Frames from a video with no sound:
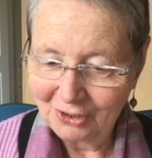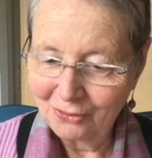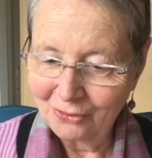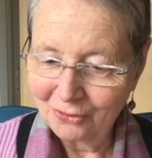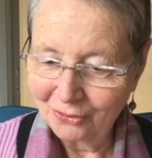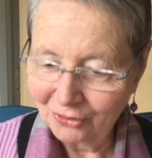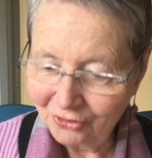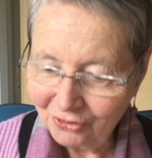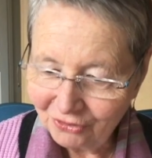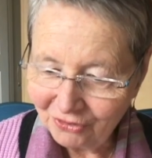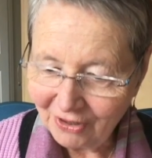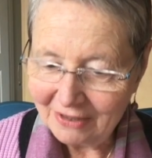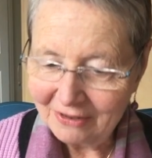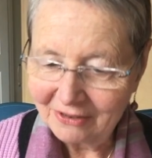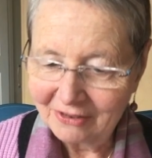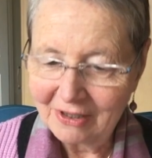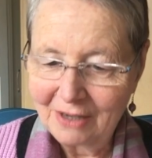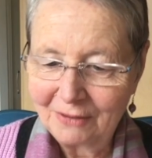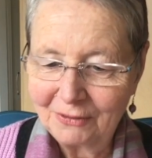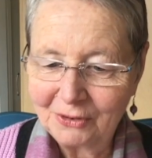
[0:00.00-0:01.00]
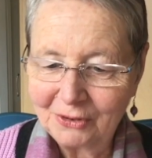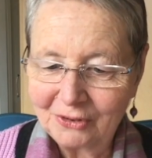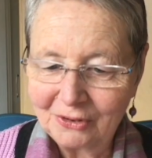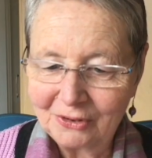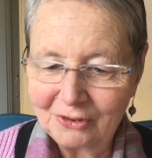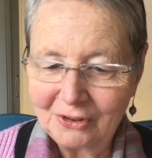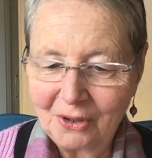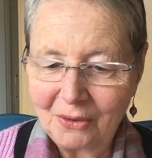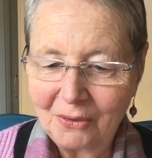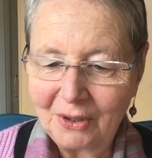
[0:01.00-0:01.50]
and your stress levels and
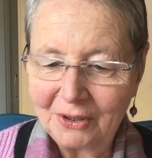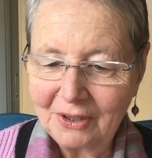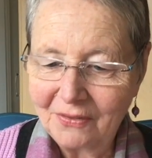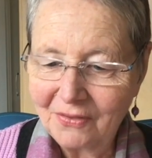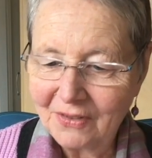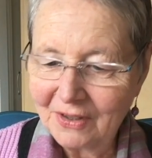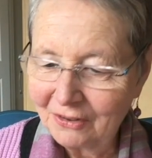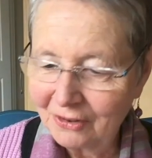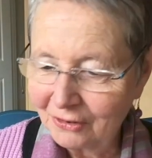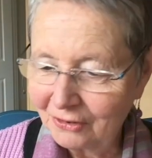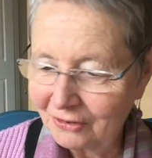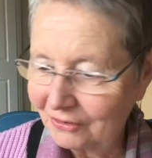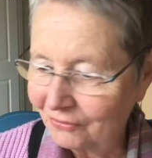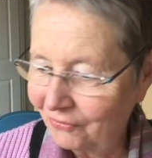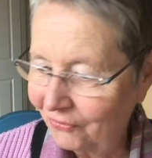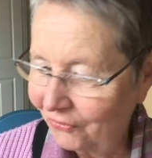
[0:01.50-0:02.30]
so on. And this is